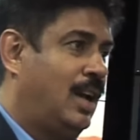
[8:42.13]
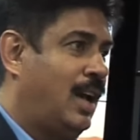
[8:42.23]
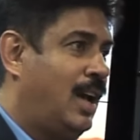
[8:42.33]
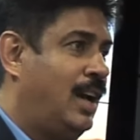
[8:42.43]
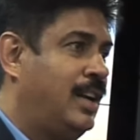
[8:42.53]

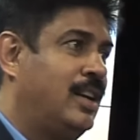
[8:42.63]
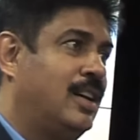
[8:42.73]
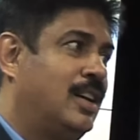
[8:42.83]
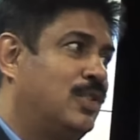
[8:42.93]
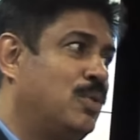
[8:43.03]
And
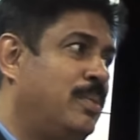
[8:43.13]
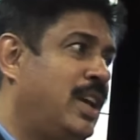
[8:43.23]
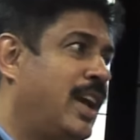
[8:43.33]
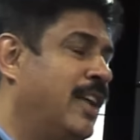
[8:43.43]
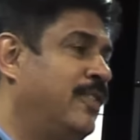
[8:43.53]
to
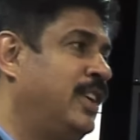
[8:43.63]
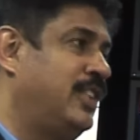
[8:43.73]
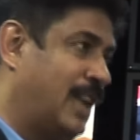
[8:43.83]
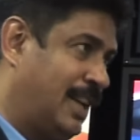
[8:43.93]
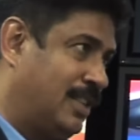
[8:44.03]
me, every
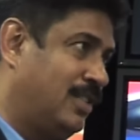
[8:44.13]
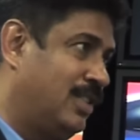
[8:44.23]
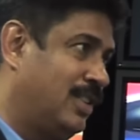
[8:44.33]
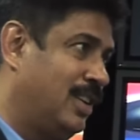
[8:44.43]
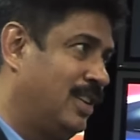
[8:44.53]

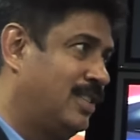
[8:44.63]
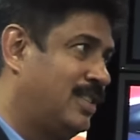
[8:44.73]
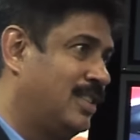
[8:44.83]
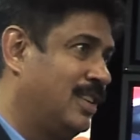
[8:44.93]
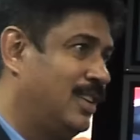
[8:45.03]
challenge
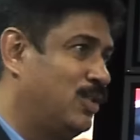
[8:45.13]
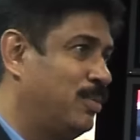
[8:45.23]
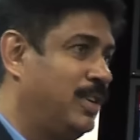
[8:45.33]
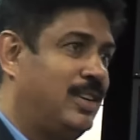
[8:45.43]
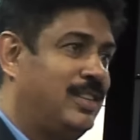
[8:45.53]
is to
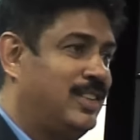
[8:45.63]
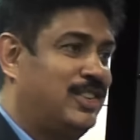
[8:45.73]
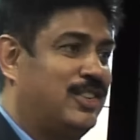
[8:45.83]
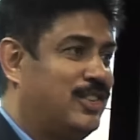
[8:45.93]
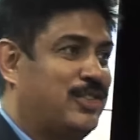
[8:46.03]
be
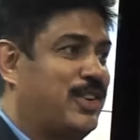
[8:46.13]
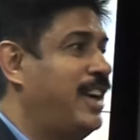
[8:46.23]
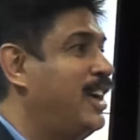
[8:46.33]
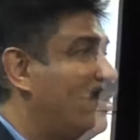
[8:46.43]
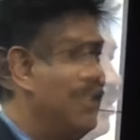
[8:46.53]
just
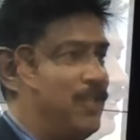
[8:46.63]
tried out.